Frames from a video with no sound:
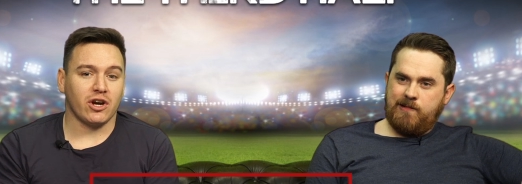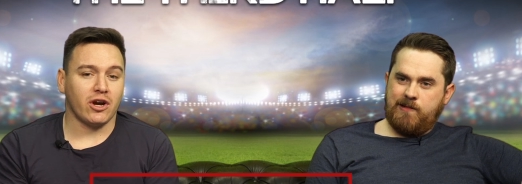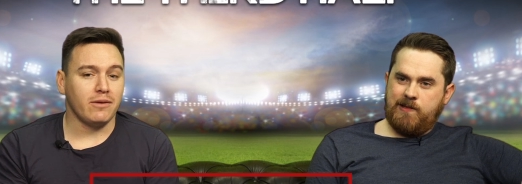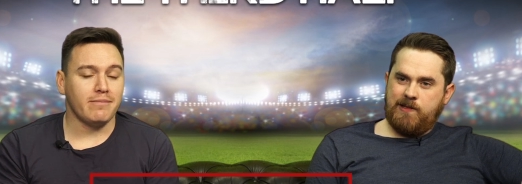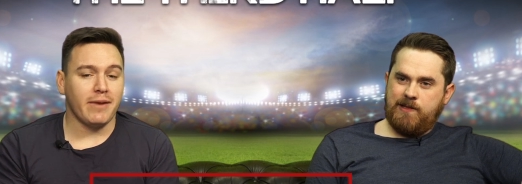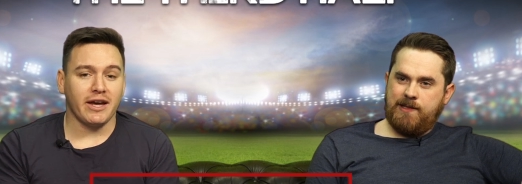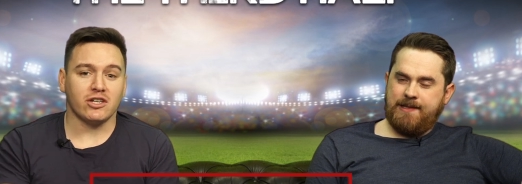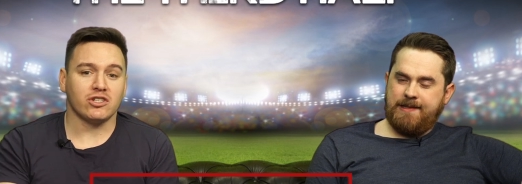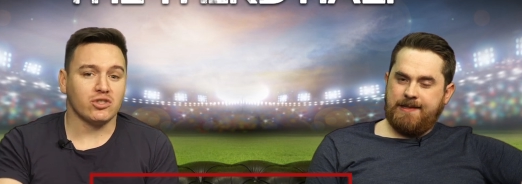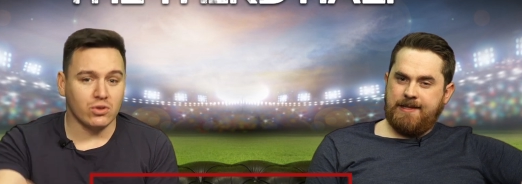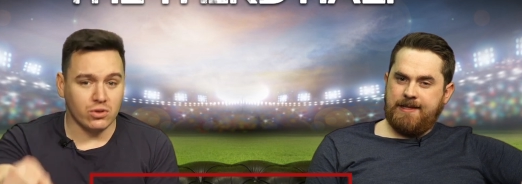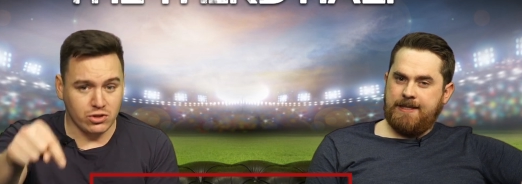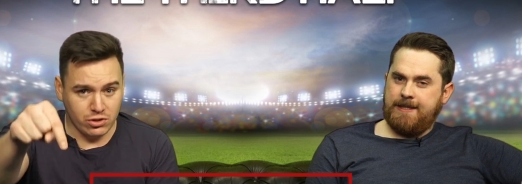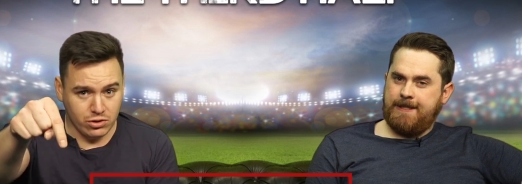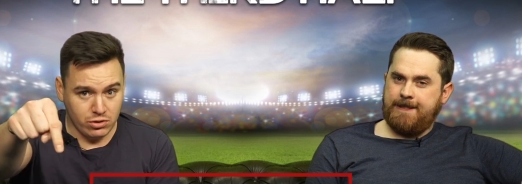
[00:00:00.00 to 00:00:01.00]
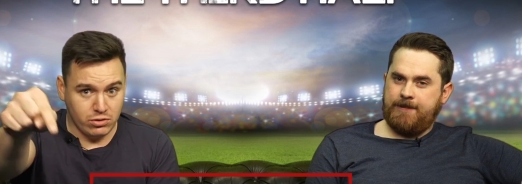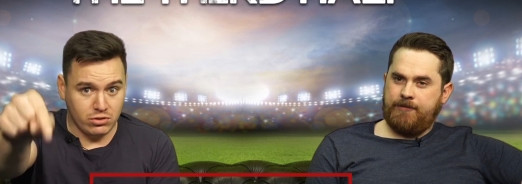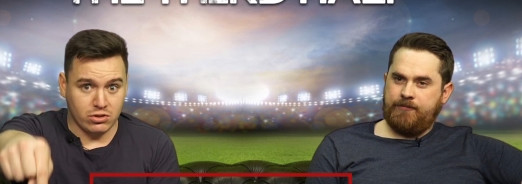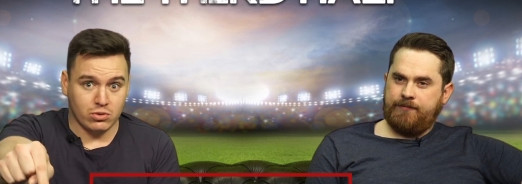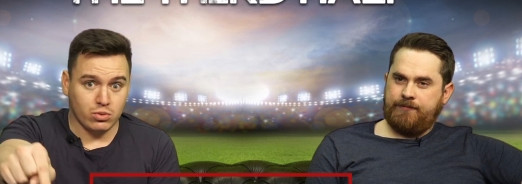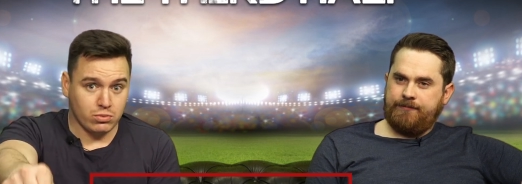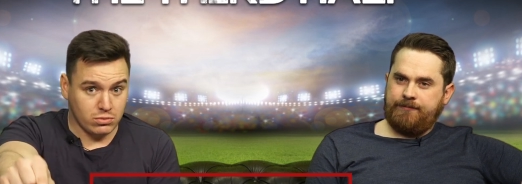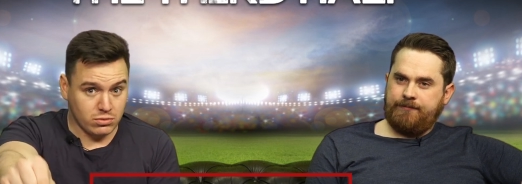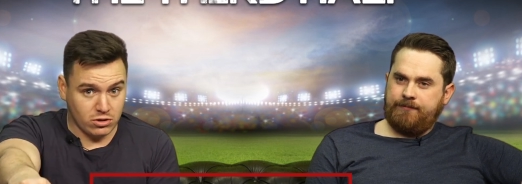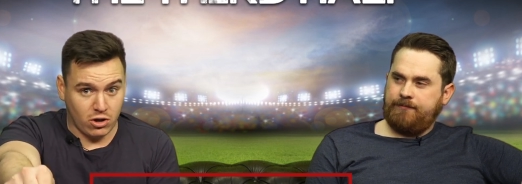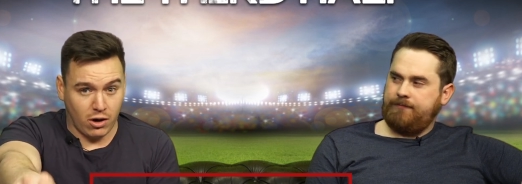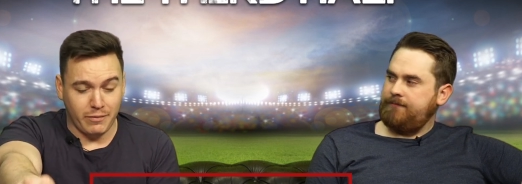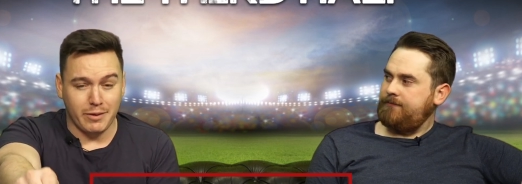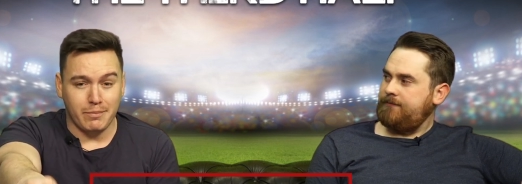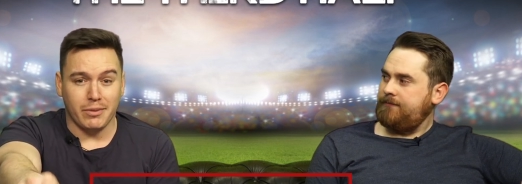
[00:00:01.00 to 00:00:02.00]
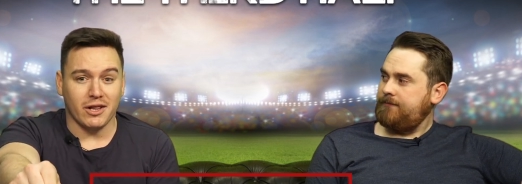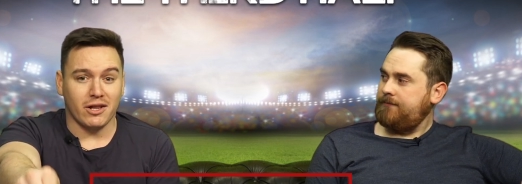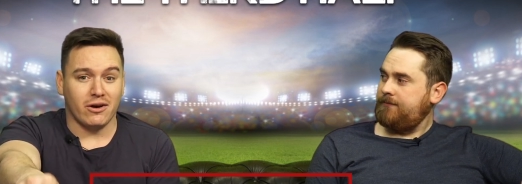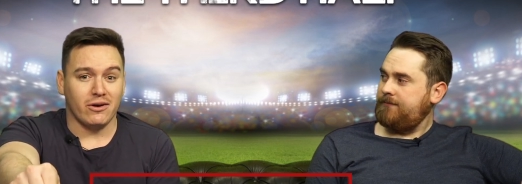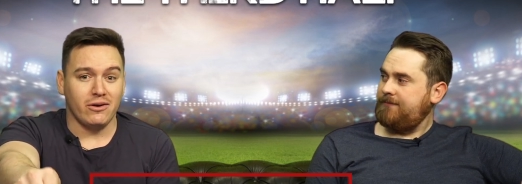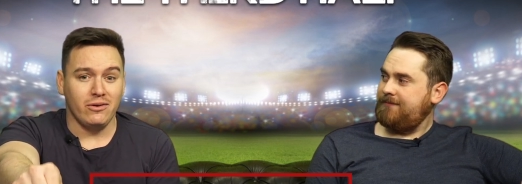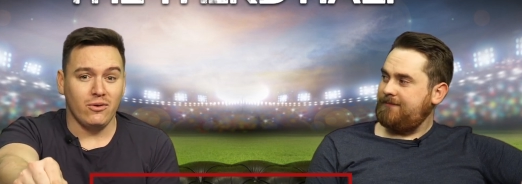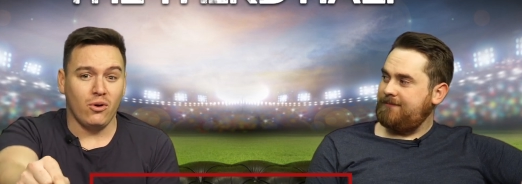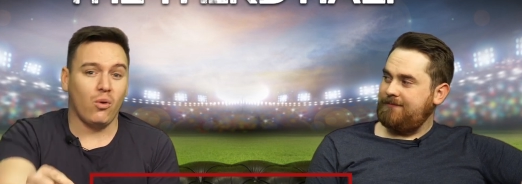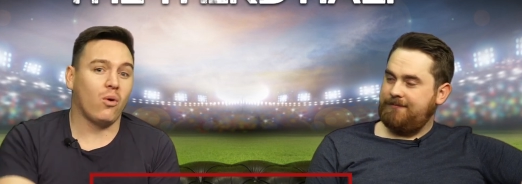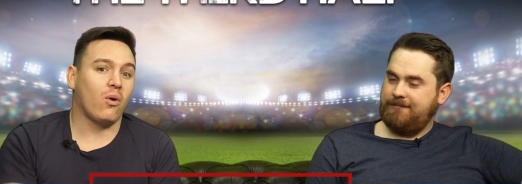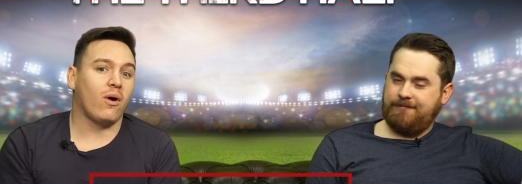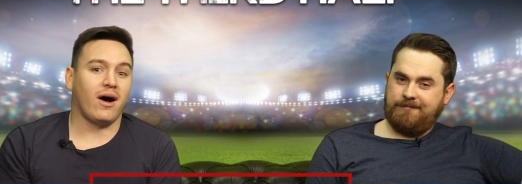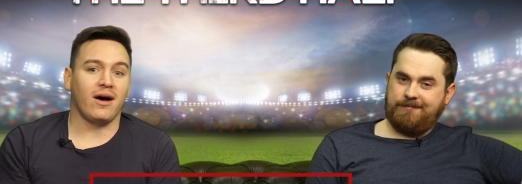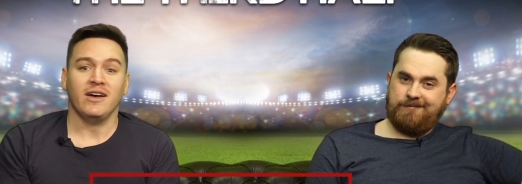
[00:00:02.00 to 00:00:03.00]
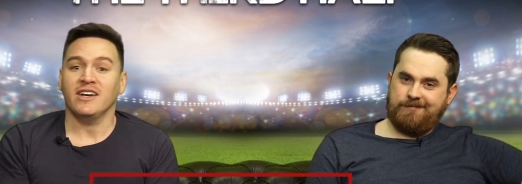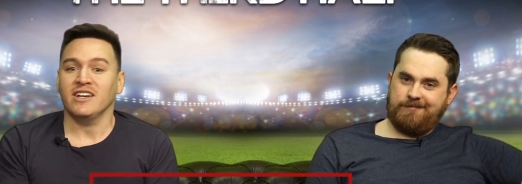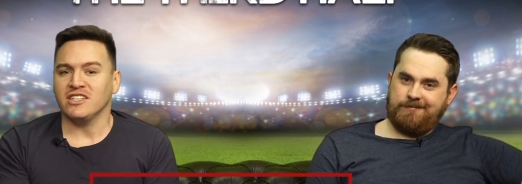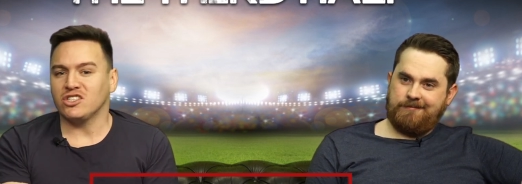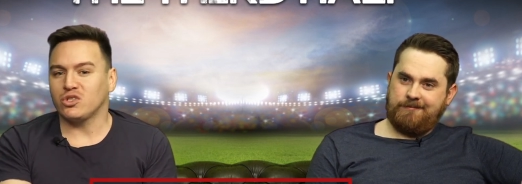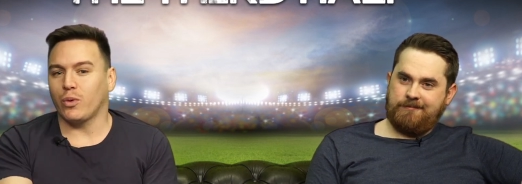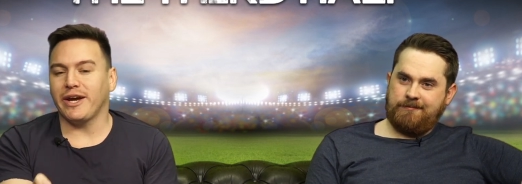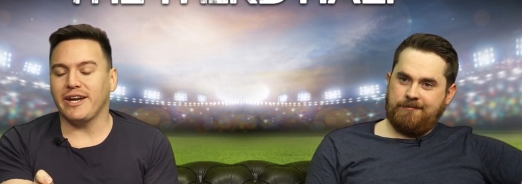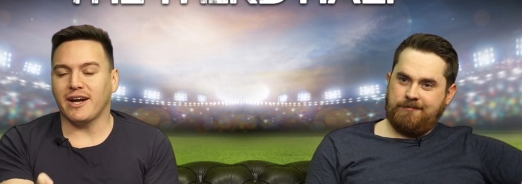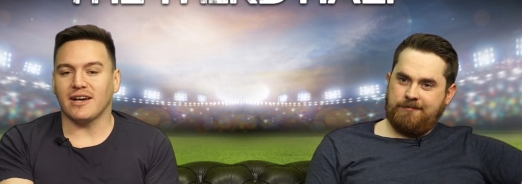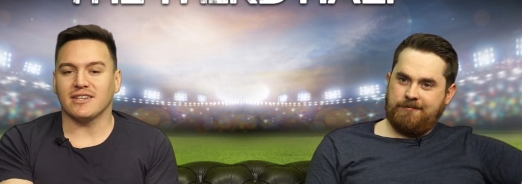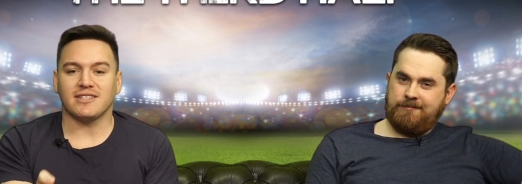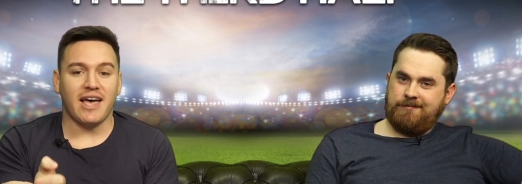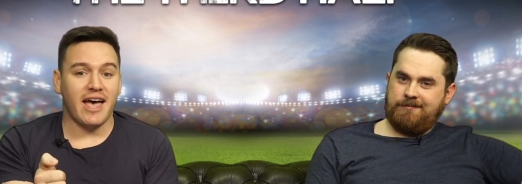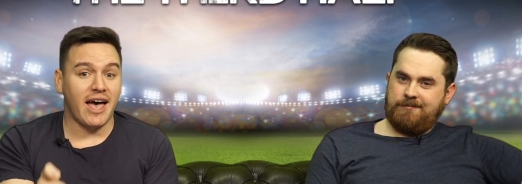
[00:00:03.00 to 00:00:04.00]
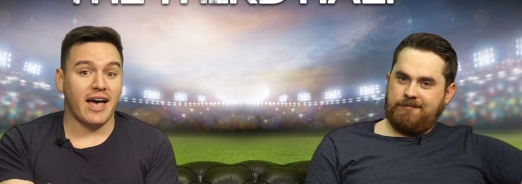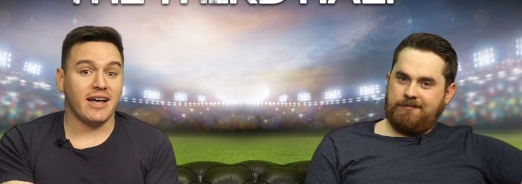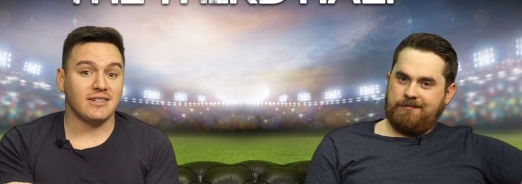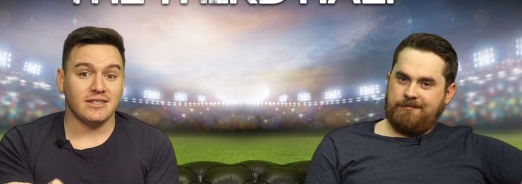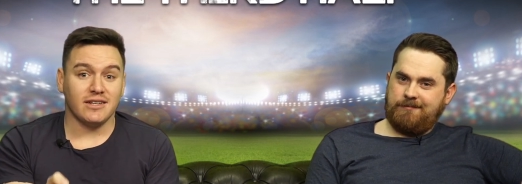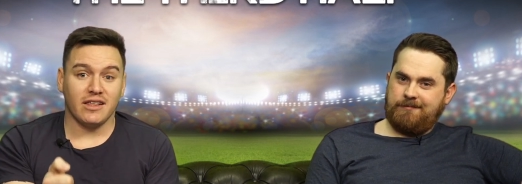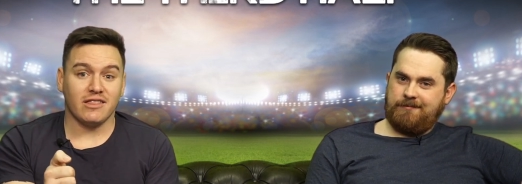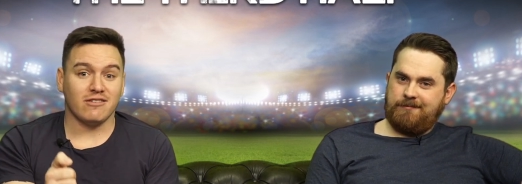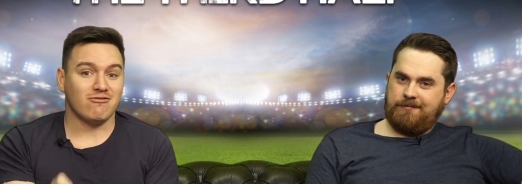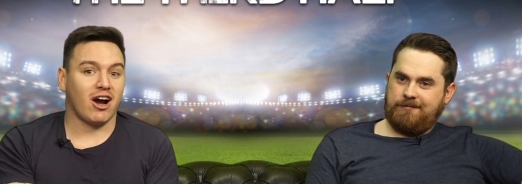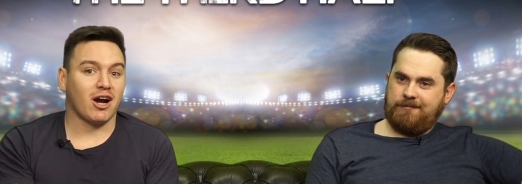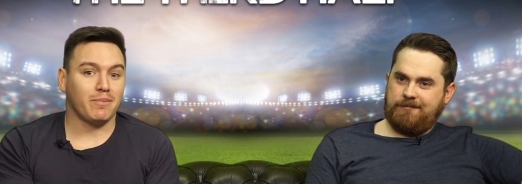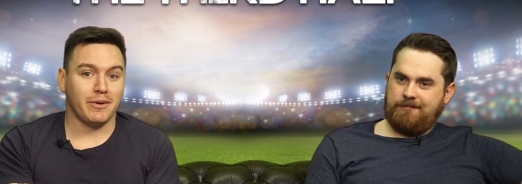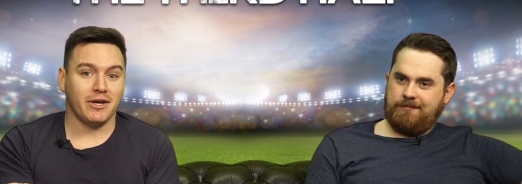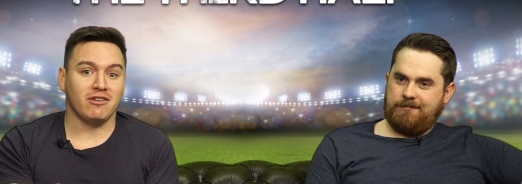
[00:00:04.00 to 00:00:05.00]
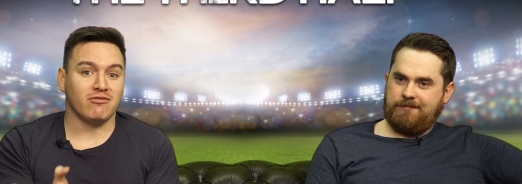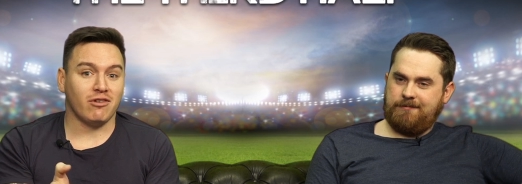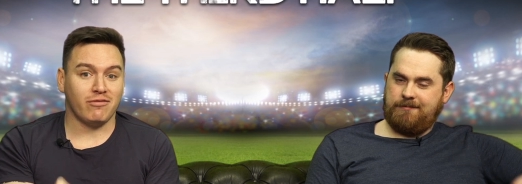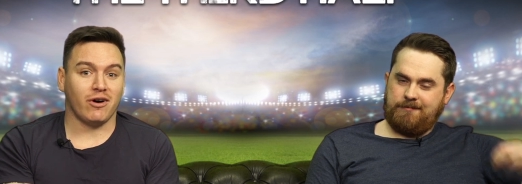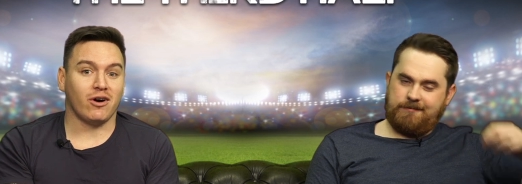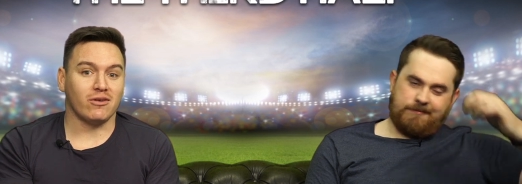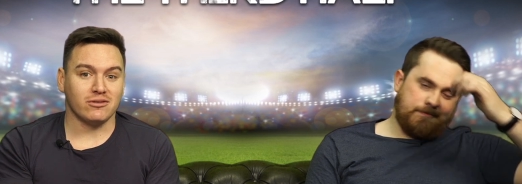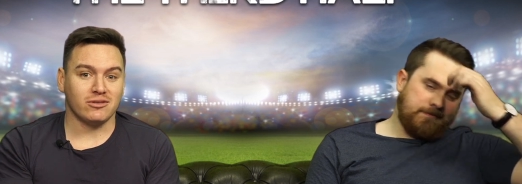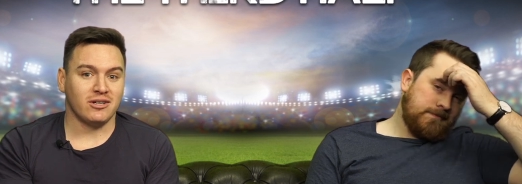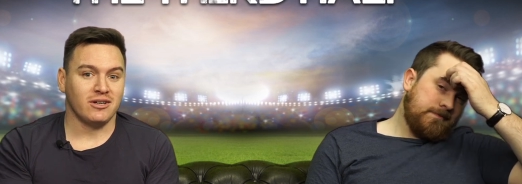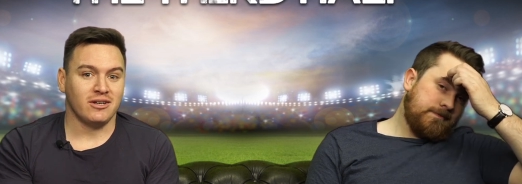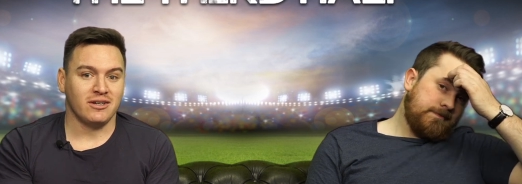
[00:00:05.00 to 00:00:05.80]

Speaker 1: show, make sure you t comment below or tweet us at The Rugby Revolt.